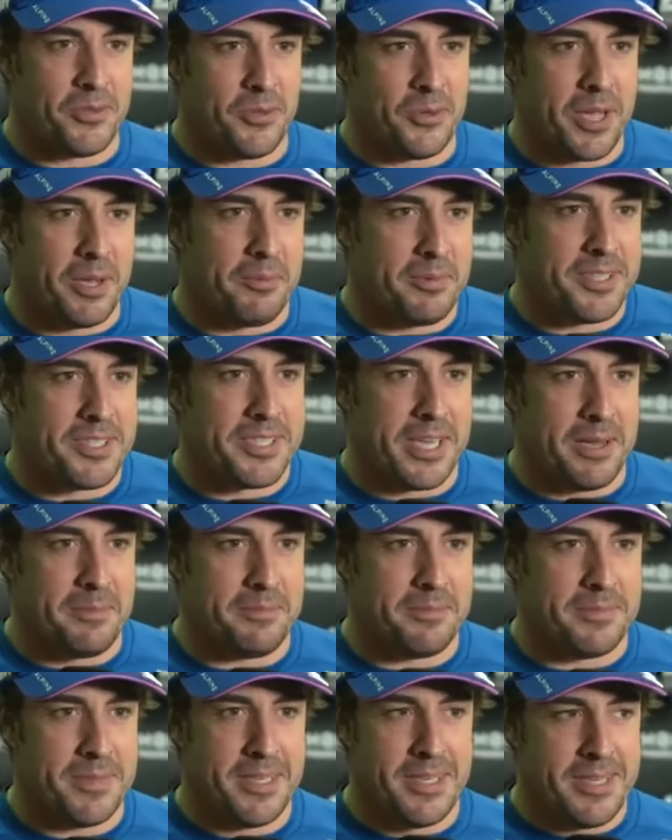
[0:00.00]
to keep the
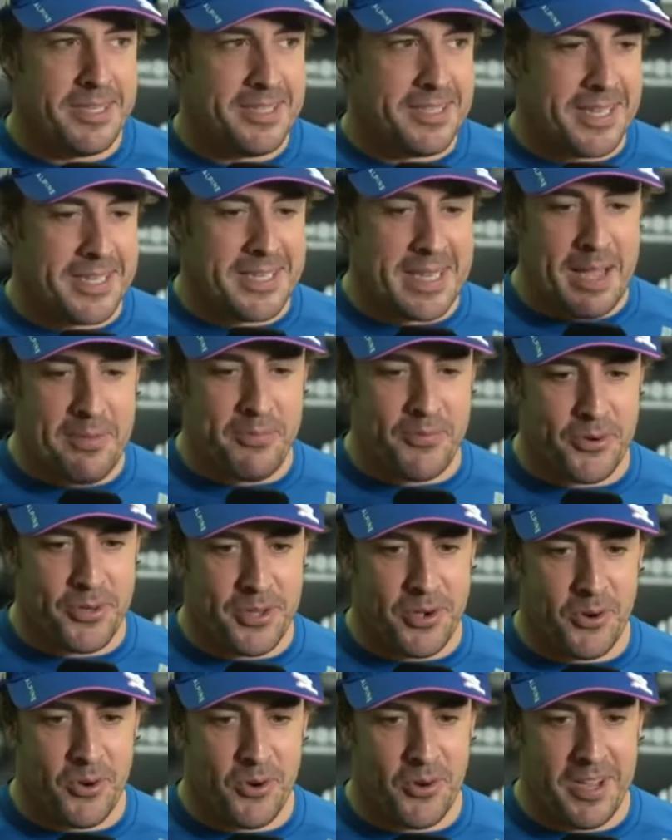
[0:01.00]
same setup for
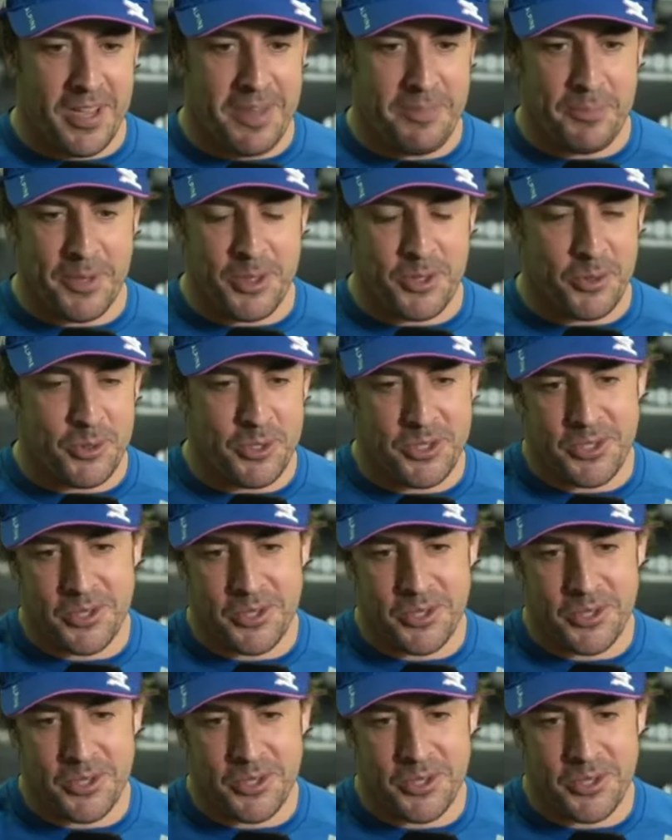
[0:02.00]
the whole FP2.